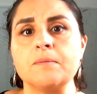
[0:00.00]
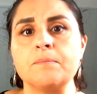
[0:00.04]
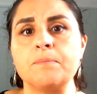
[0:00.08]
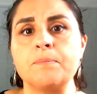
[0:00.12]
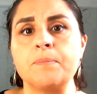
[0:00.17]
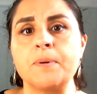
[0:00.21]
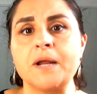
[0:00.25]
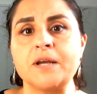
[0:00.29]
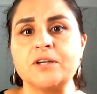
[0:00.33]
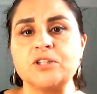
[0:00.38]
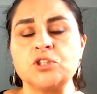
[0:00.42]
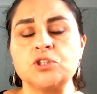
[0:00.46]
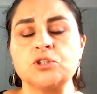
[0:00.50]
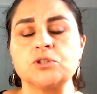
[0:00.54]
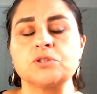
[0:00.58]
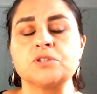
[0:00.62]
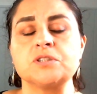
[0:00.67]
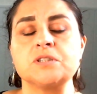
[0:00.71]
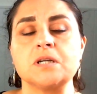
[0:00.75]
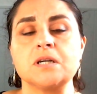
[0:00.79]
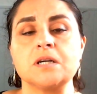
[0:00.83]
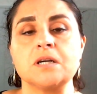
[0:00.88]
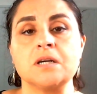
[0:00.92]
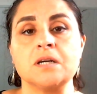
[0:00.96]

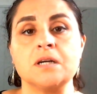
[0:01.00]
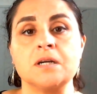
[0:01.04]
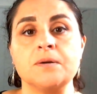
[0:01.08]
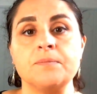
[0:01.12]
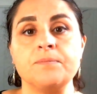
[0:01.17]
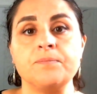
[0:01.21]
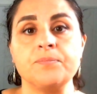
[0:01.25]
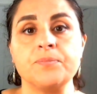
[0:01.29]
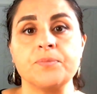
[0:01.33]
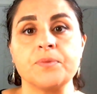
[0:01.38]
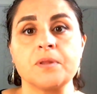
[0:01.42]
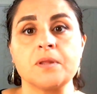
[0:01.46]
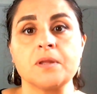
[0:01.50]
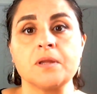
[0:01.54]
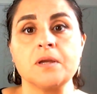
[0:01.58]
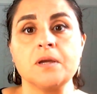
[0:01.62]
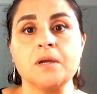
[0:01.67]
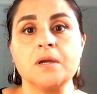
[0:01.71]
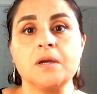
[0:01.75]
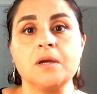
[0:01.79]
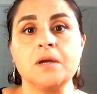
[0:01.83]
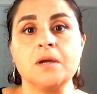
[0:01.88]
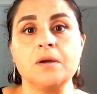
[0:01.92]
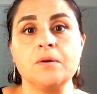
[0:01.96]
pressured
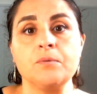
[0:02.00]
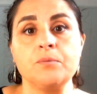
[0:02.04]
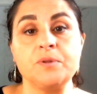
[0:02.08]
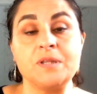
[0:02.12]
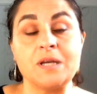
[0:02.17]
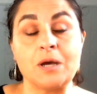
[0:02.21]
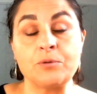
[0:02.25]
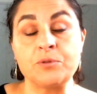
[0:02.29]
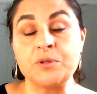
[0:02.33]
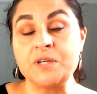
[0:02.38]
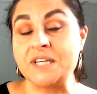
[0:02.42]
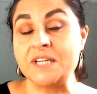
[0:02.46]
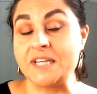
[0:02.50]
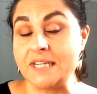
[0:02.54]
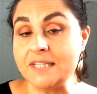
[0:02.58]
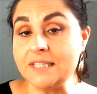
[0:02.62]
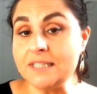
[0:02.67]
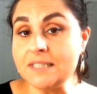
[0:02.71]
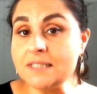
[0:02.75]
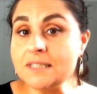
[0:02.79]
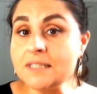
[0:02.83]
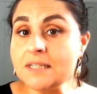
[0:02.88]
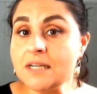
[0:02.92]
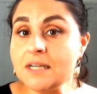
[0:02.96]
without
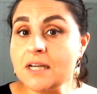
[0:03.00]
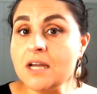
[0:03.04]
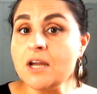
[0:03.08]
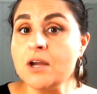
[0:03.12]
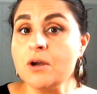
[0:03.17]
heat,